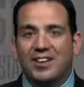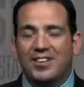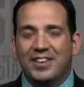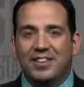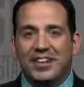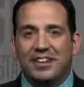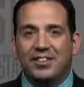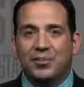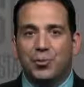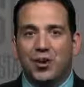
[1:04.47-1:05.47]
On the other hand,
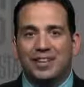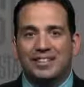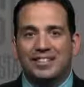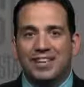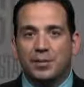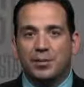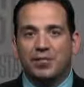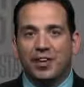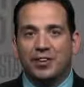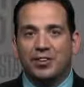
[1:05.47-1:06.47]
those markets tend to be
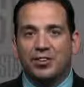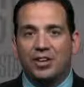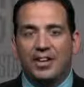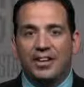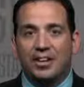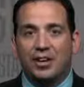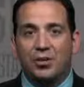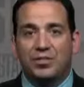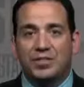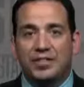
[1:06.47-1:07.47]
volatile, and
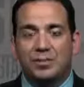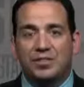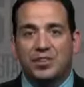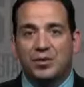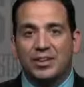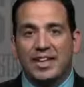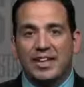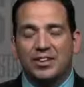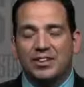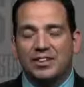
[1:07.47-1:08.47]
we've seen them slowing
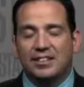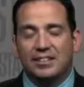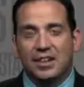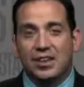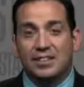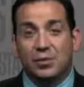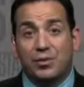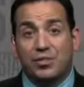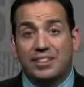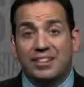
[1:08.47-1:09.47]
down. You know, I said
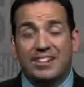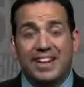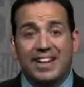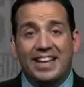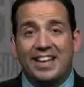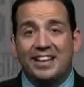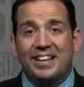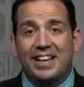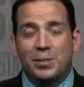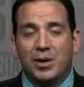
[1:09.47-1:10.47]
we've seen China and
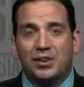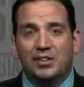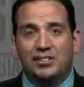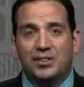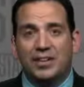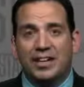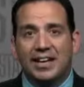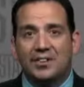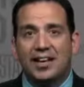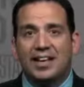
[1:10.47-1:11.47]
Latin America slowing down.